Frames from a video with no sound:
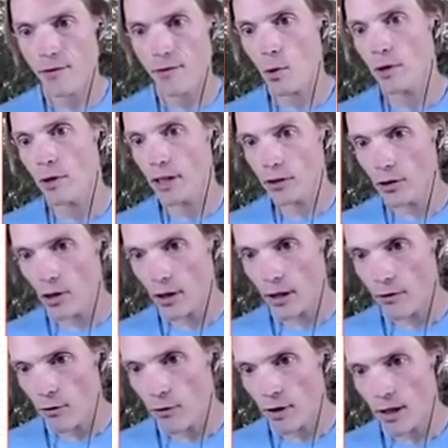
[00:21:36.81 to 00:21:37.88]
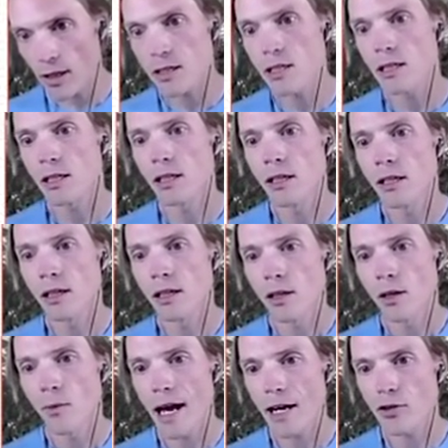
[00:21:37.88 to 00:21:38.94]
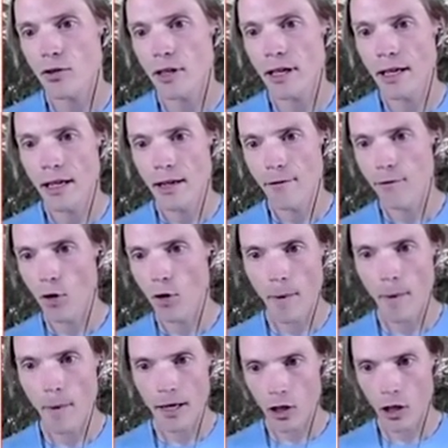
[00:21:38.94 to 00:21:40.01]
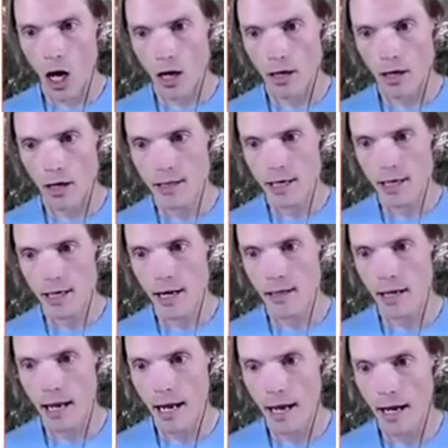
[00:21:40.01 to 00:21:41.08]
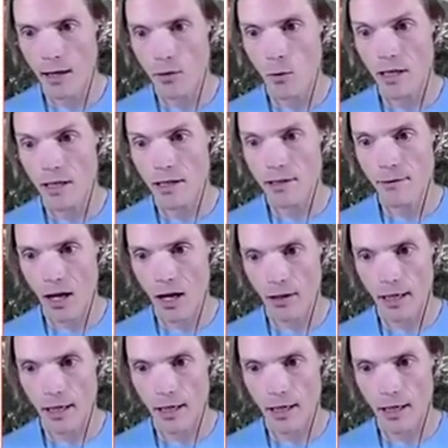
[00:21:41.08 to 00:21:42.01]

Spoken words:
We rendered our configs, we actually formatted our content, and we did some validation.